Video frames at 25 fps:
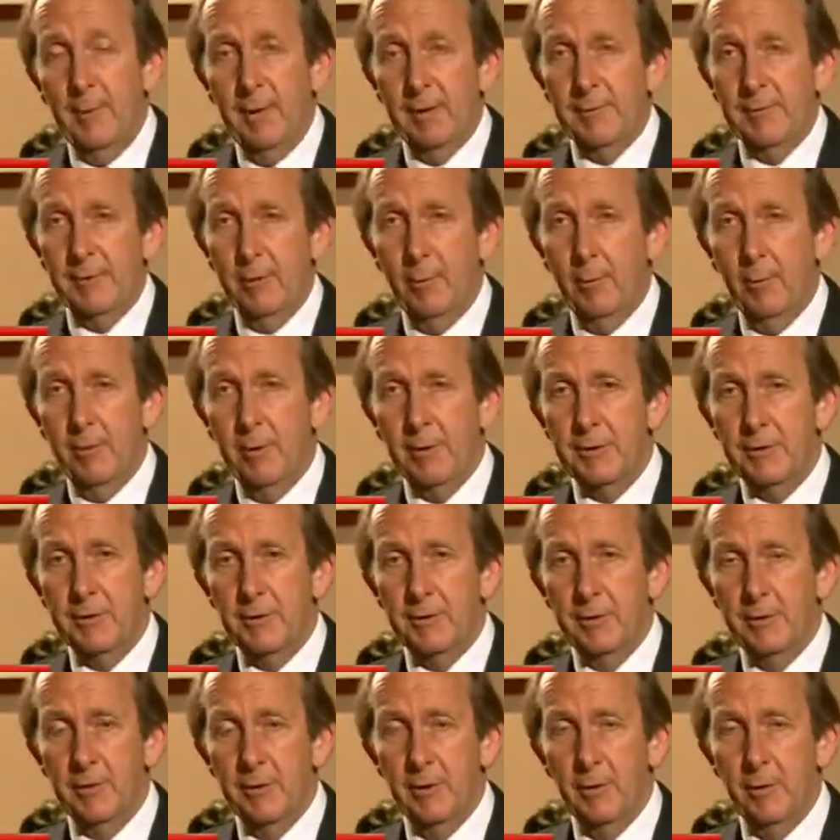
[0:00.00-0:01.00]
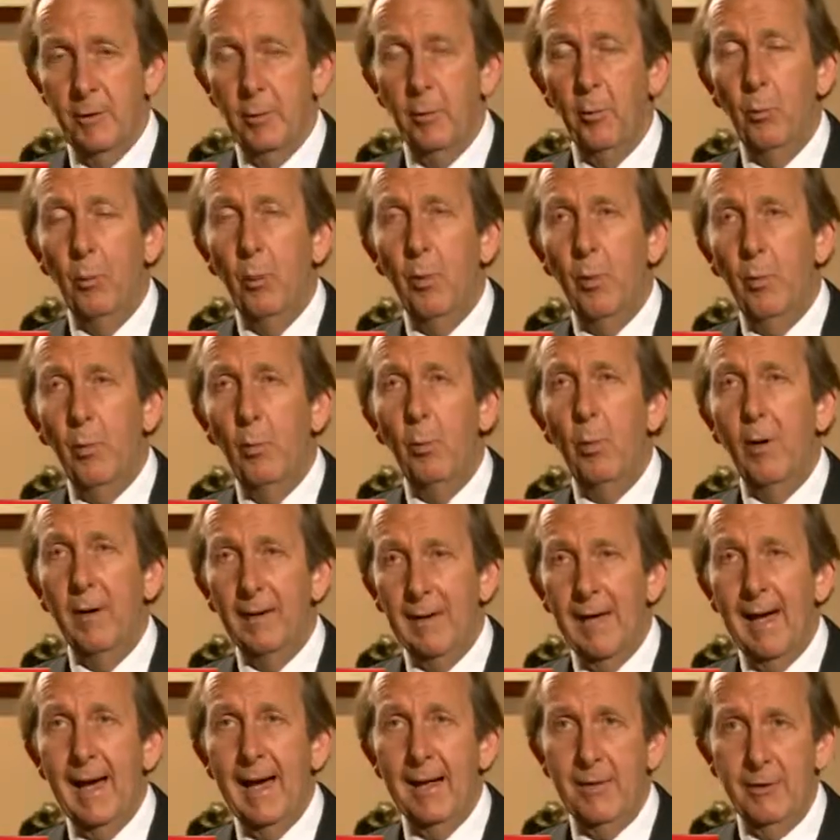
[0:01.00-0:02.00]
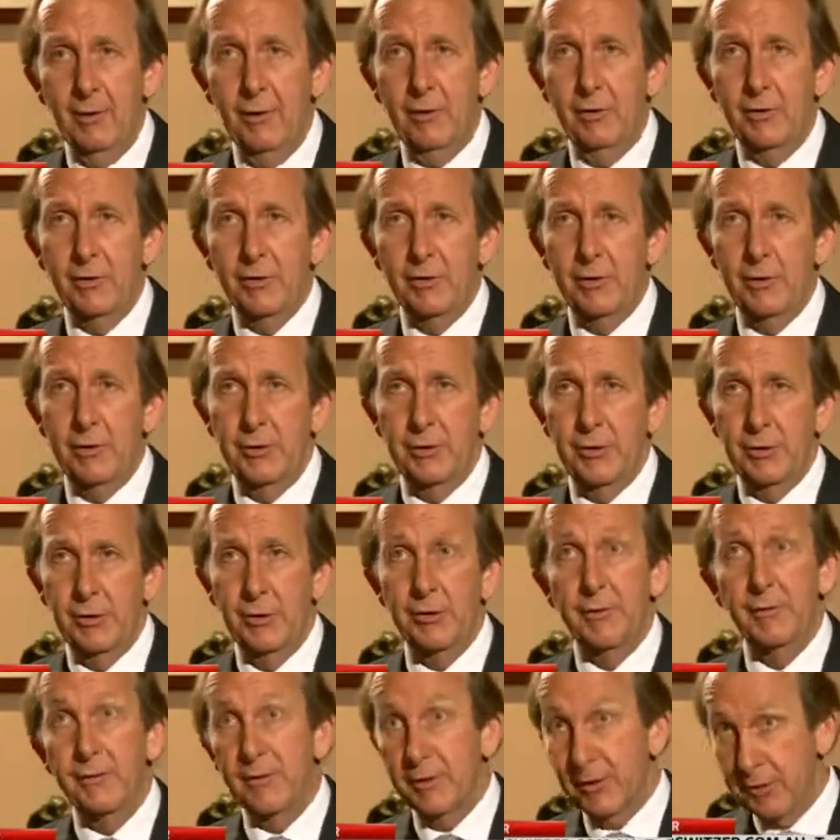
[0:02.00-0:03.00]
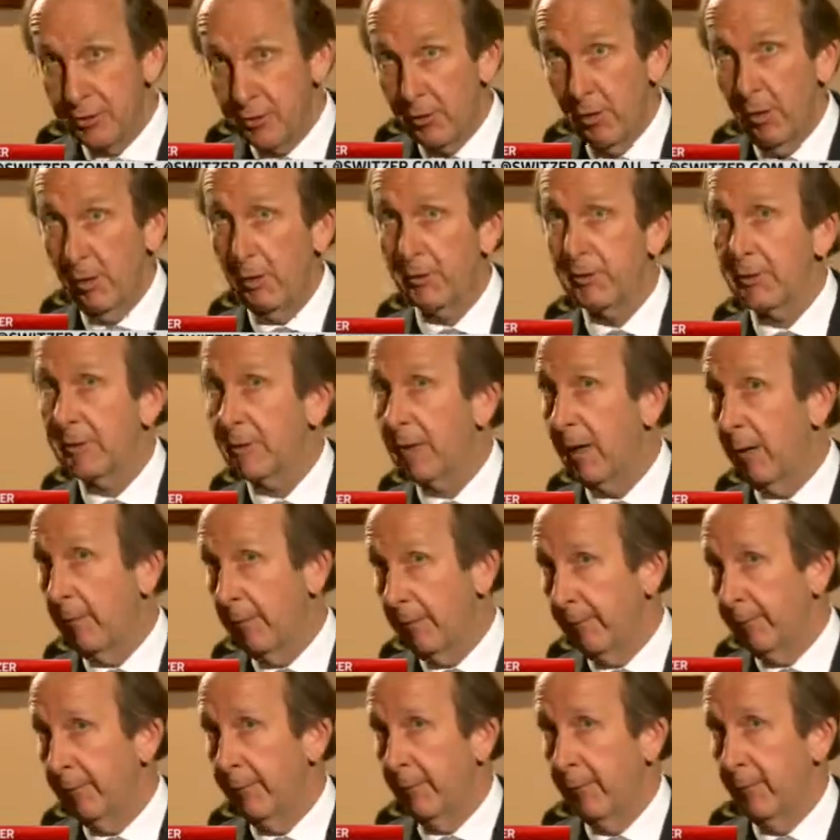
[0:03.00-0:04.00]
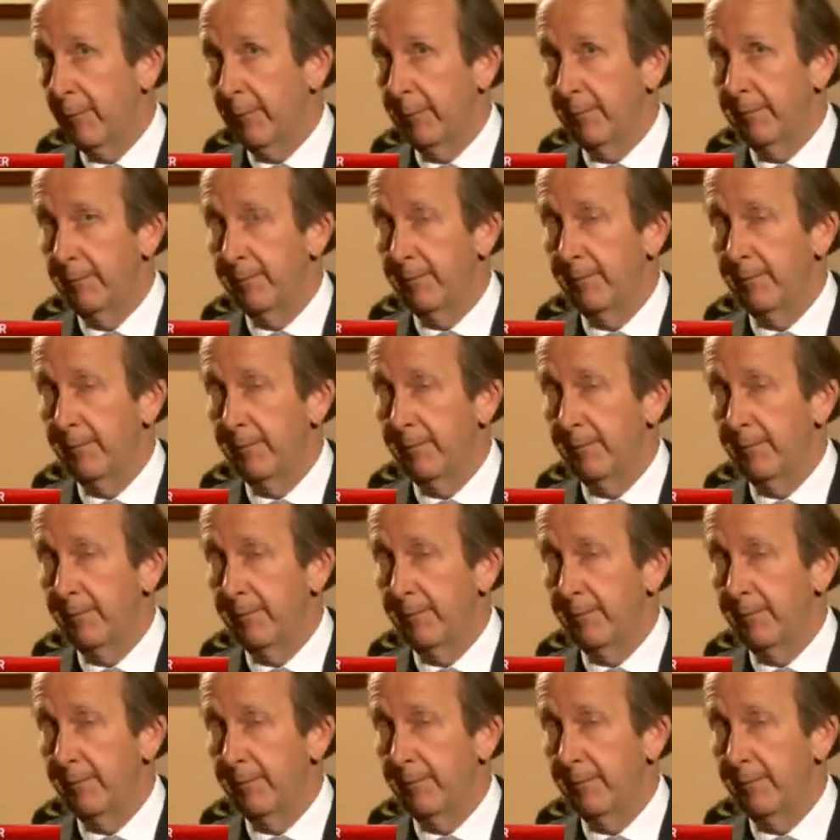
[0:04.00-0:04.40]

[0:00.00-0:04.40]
ask the question, you know, what are the concerns for stocks going forward?